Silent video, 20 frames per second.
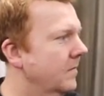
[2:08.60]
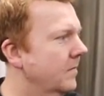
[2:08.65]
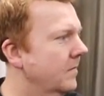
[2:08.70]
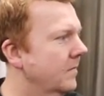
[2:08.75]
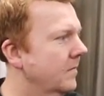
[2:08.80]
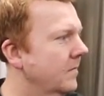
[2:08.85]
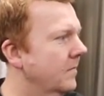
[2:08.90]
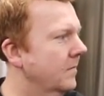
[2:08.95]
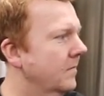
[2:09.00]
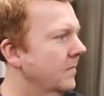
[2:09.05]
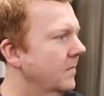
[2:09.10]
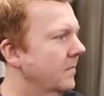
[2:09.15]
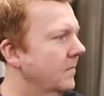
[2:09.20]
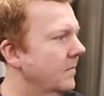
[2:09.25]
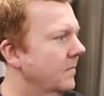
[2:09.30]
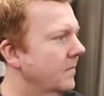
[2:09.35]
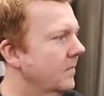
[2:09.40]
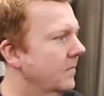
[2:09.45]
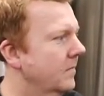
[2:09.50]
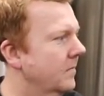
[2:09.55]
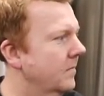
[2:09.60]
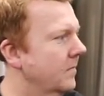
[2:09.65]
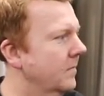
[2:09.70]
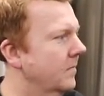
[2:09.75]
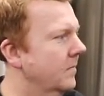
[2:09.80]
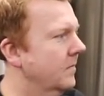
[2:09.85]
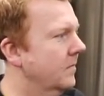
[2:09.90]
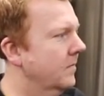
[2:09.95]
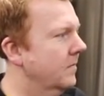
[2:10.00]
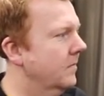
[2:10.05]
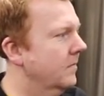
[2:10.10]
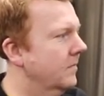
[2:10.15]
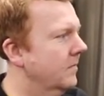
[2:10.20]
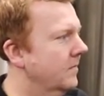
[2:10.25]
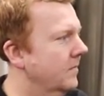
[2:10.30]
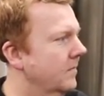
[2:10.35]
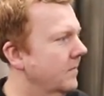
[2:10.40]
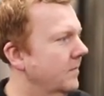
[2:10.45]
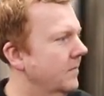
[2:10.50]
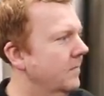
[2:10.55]

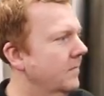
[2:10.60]
The person shown says nothing.